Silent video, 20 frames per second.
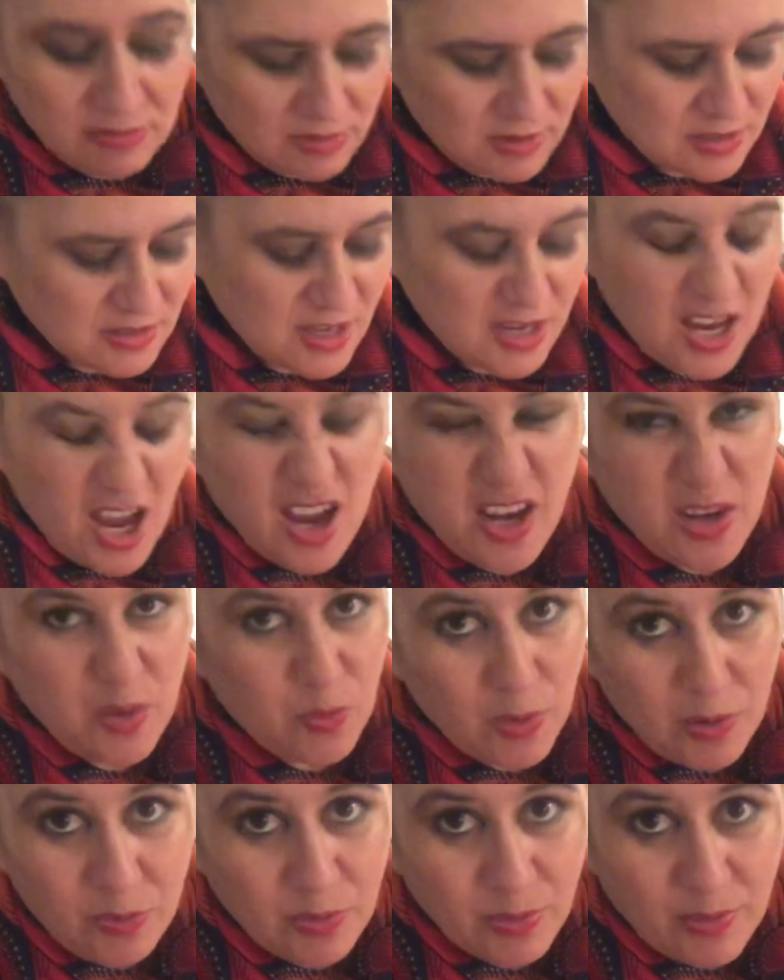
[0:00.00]
There's only, I only
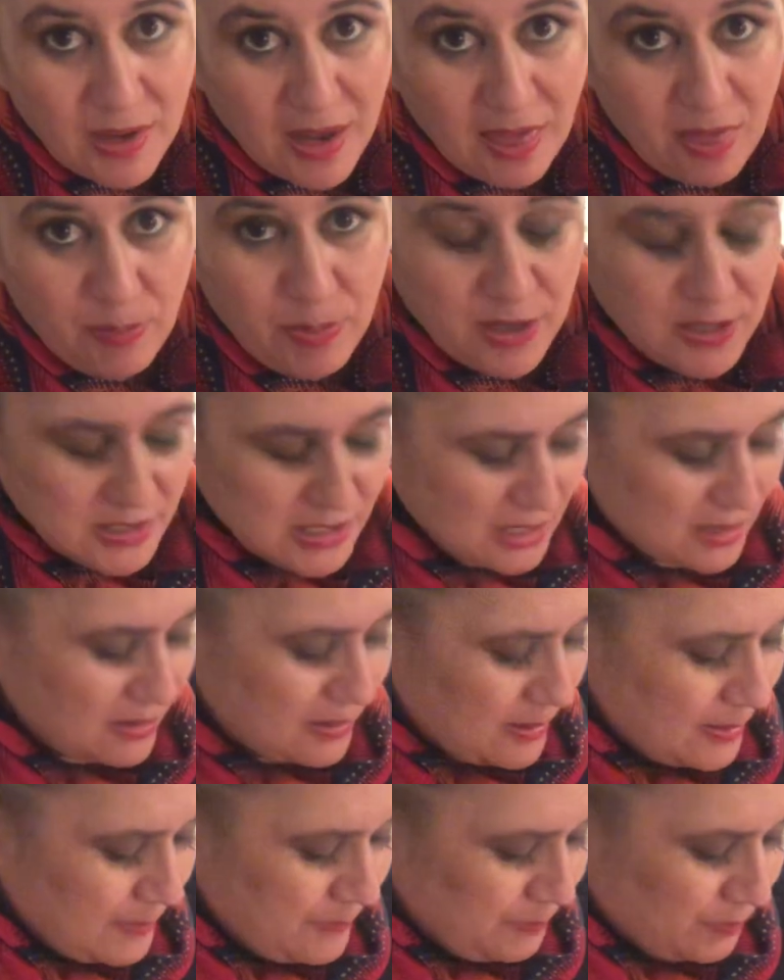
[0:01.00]
work with one other person,
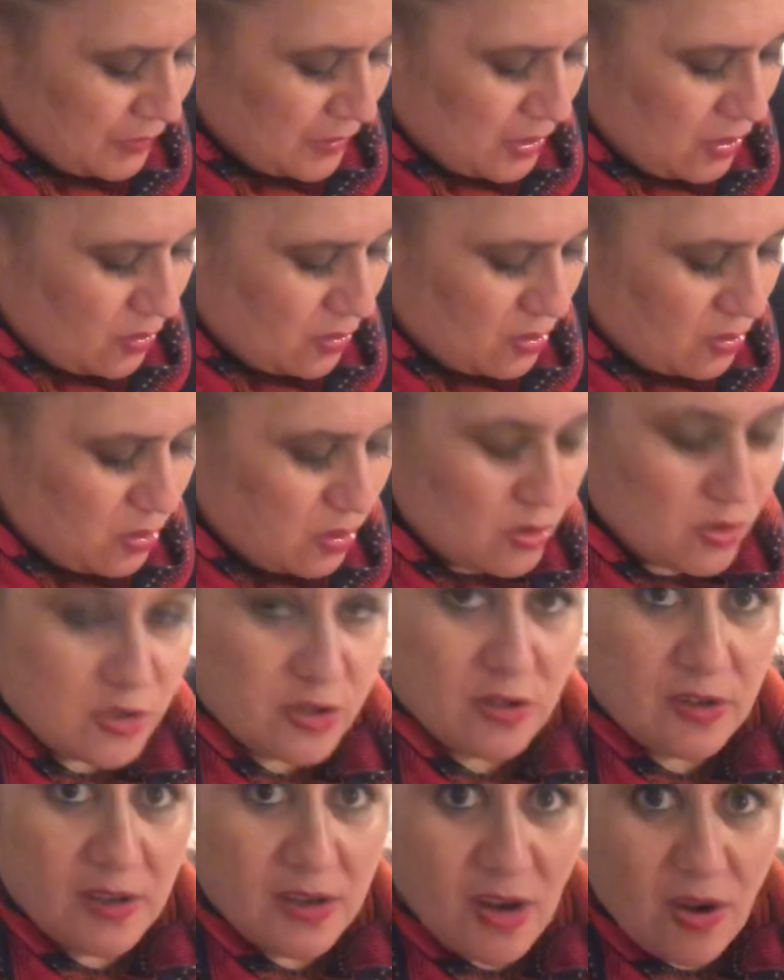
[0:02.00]
or a
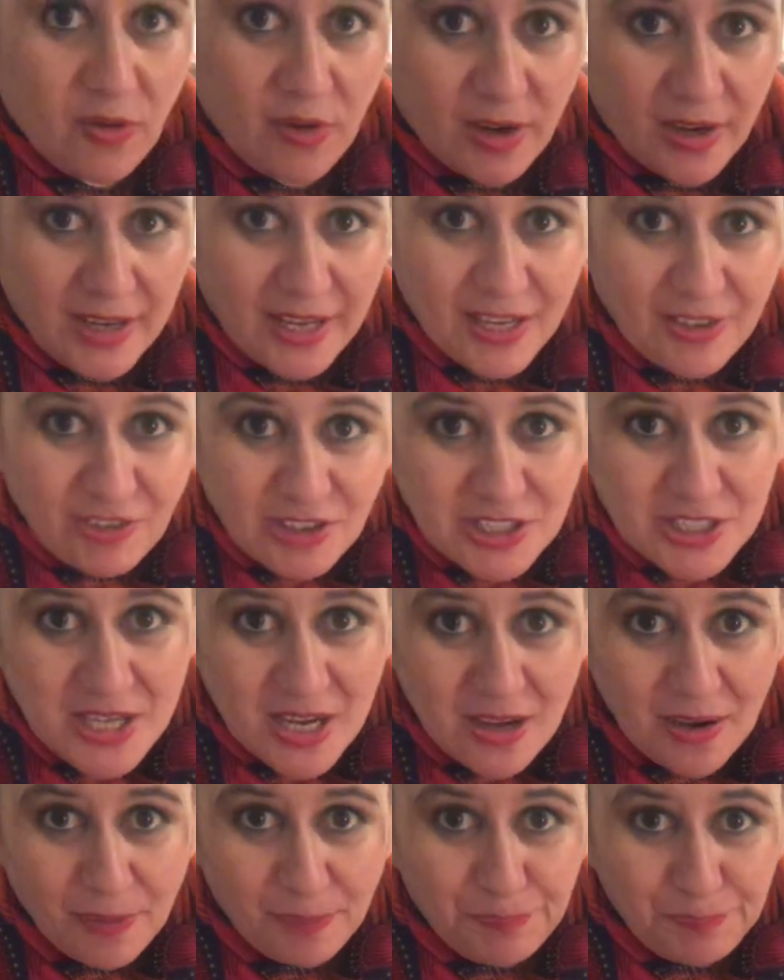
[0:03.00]
quarter, and I'm going to give it
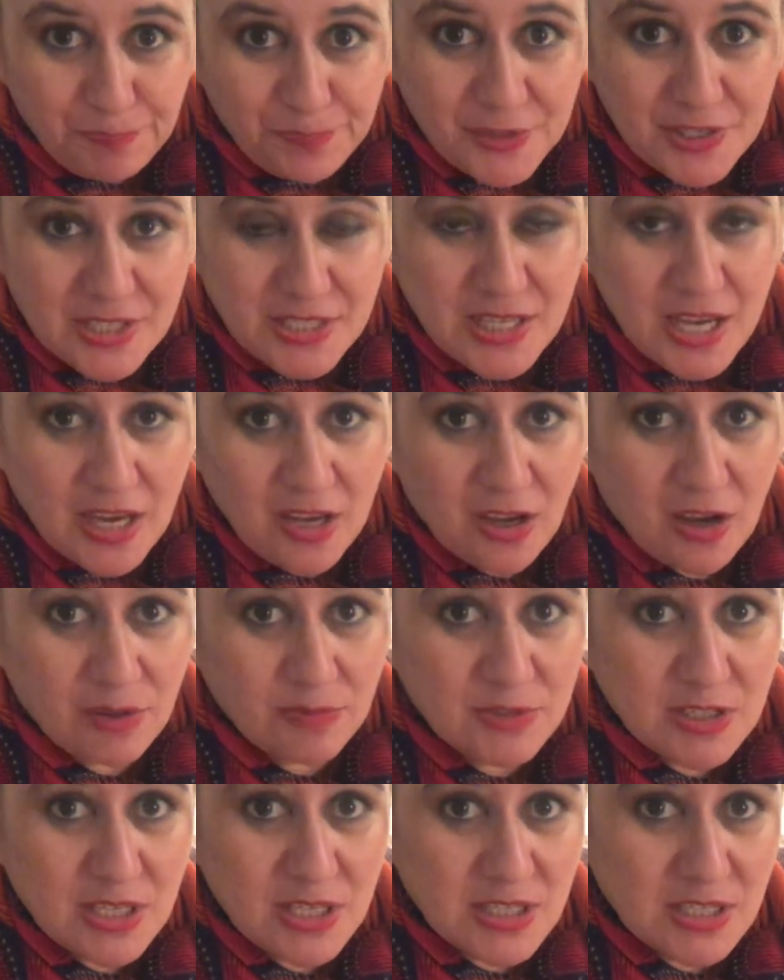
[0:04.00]
to him to take
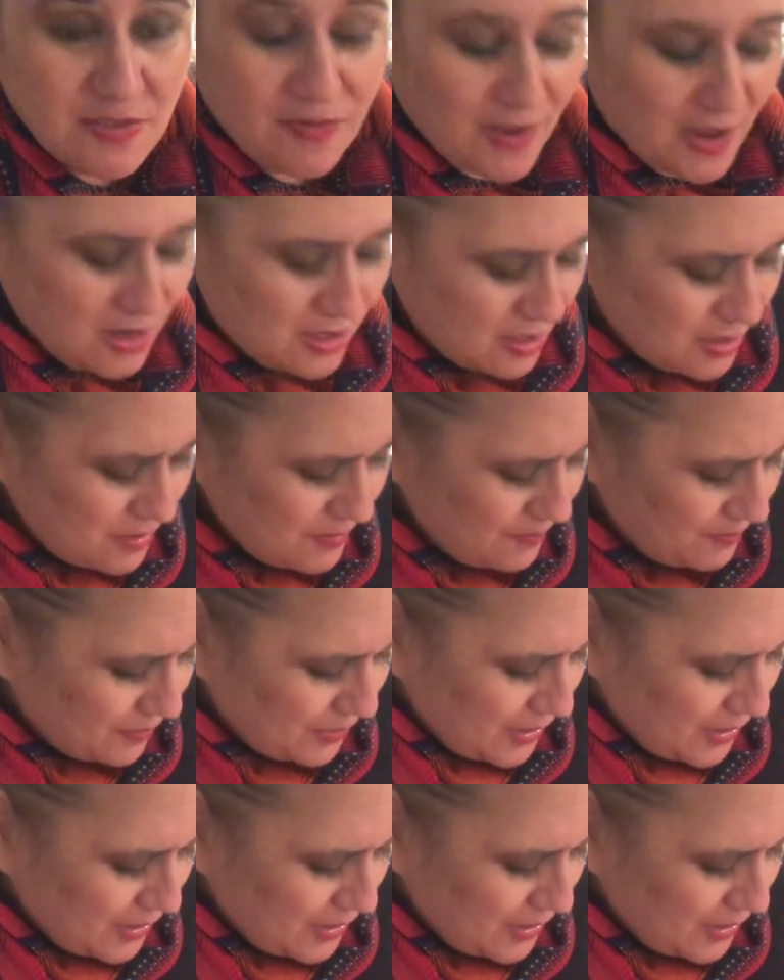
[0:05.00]
home to his whānau.